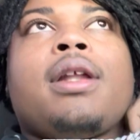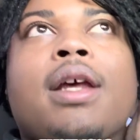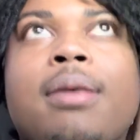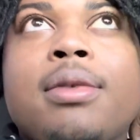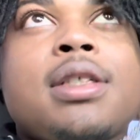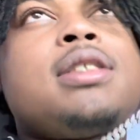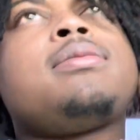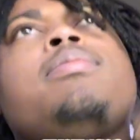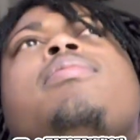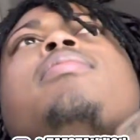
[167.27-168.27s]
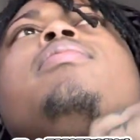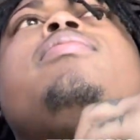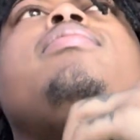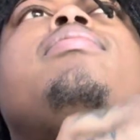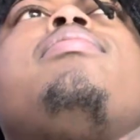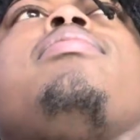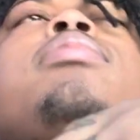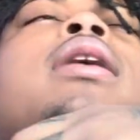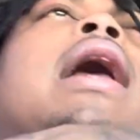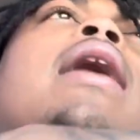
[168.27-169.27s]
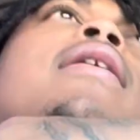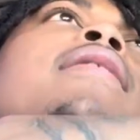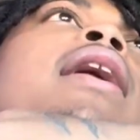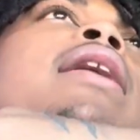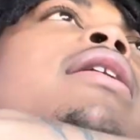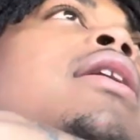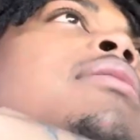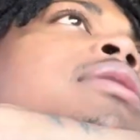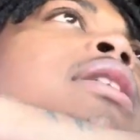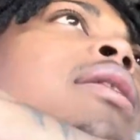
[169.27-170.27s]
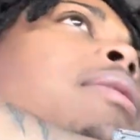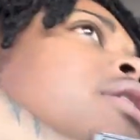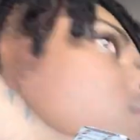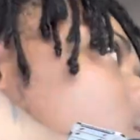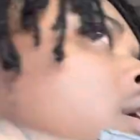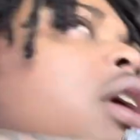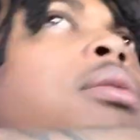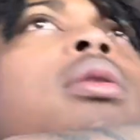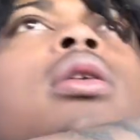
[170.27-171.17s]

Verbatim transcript: Like, I'm just proud of that. You know what I'm saying? Make sure y'all keep